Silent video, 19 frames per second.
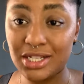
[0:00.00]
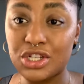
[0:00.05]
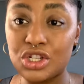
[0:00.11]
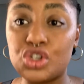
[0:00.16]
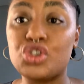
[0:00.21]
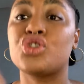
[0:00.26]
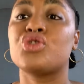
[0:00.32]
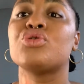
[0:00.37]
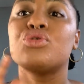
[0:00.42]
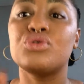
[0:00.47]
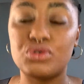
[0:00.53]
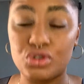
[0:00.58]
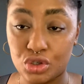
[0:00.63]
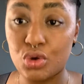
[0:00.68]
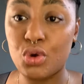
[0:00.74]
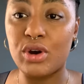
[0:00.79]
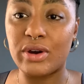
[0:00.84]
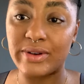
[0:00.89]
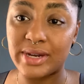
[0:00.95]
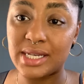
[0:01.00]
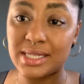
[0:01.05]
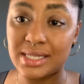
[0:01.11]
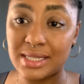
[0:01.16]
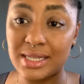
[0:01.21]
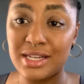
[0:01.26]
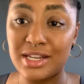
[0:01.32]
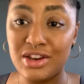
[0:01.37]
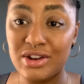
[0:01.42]
true
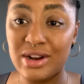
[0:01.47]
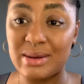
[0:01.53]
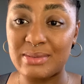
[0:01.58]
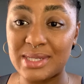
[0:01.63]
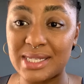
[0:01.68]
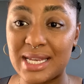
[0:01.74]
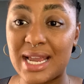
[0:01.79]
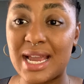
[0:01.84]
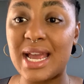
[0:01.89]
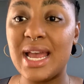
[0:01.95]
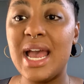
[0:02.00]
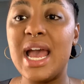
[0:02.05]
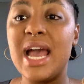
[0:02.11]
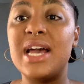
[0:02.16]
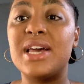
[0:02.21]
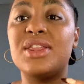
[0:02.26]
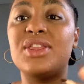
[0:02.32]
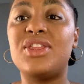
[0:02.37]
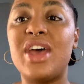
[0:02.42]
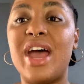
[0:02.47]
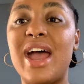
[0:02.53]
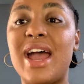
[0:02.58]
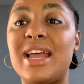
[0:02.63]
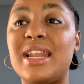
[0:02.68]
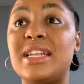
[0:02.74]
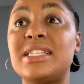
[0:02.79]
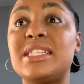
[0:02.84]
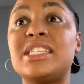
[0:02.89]
stories. You know what I'm saying?
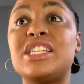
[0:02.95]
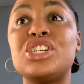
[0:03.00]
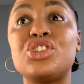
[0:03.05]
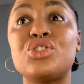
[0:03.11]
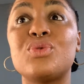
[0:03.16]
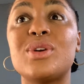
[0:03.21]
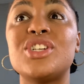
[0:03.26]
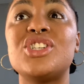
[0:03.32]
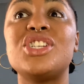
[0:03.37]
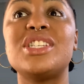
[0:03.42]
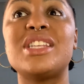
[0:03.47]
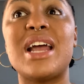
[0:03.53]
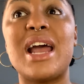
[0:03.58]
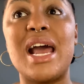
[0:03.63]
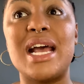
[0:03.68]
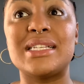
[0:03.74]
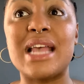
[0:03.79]
That situations that has